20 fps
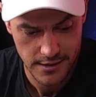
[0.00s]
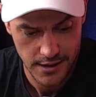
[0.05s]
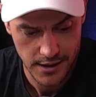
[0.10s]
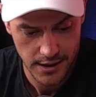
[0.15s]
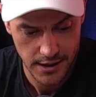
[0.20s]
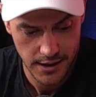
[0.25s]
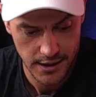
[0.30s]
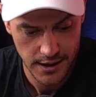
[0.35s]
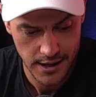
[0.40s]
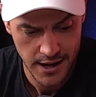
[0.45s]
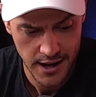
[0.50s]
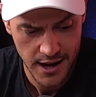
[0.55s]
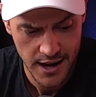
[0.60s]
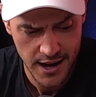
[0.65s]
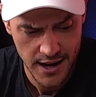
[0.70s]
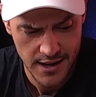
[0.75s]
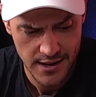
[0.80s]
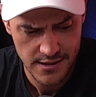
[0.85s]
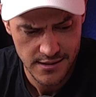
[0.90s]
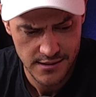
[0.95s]
Uh,
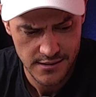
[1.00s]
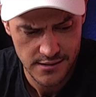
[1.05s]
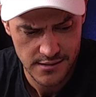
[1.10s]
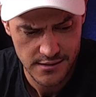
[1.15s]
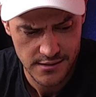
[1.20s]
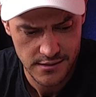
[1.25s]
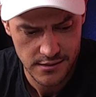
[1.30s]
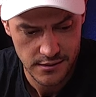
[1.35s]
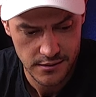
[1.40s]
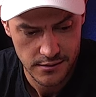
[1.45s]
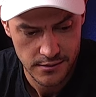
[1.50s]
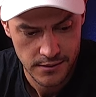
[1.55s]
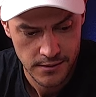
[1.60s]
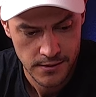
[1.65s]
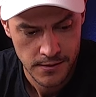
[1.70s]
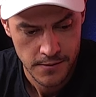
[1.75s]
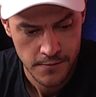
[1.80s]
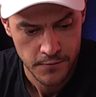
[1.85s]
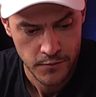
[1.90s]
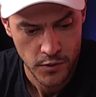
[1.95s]
and
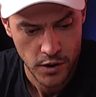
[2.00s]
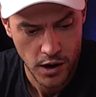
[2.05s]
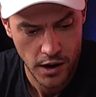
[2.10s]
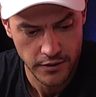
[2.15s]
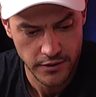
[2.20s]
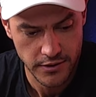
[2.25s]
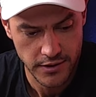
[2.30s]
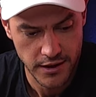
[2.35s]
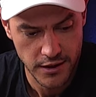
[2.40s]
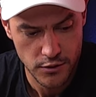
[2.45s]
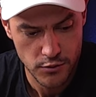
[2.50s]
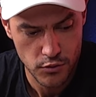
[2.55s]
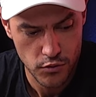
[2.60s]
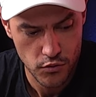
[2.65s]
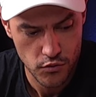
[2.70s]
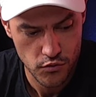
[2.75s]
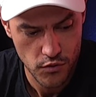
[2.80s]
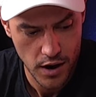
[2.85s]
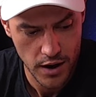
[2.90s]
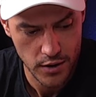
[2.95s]
I think we'll
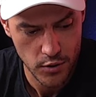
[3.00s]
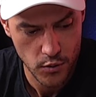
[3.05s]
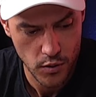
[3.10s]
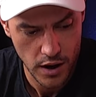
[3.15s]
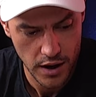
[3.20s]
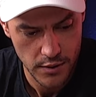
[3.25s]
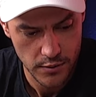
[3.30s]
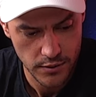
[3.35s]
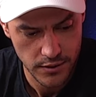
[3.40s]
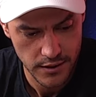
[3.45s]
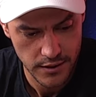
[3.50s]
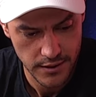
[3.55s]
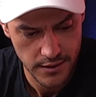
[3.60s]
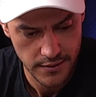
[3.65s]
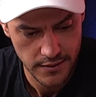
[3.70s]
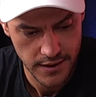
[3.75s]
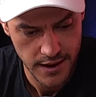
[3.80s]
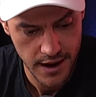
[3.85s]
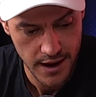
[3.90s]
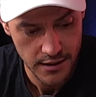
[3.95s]
run away with it in
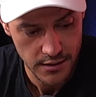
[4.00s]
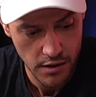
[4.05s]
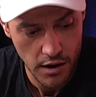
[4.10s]
the end.